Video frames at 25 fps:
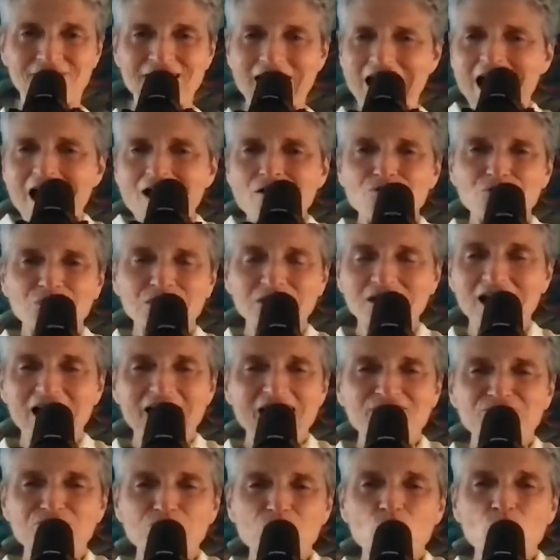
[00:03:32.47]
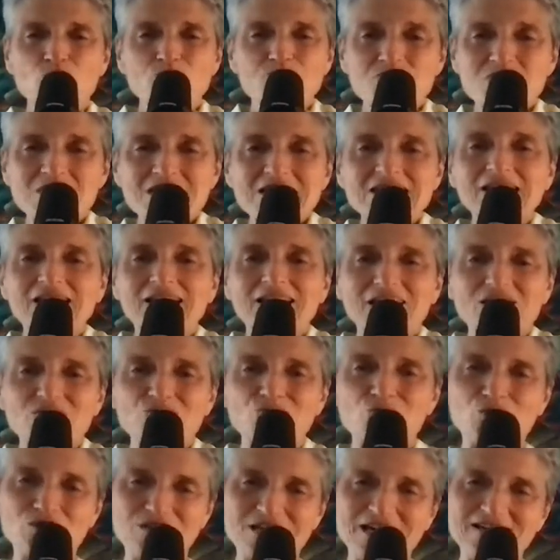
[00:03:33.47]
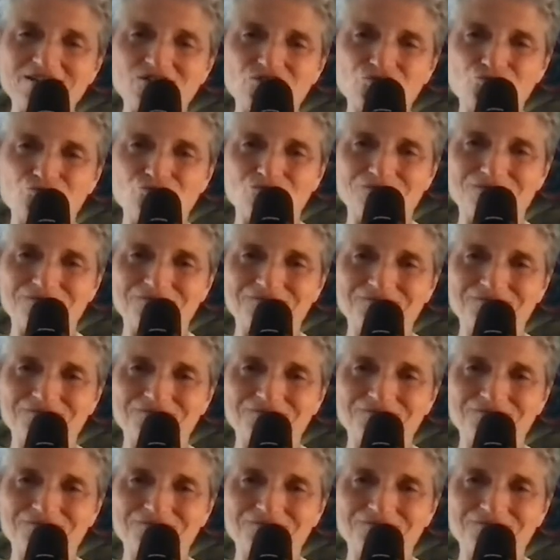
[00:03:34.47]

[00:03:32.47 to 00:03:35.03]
How can I have more meaning in what I do?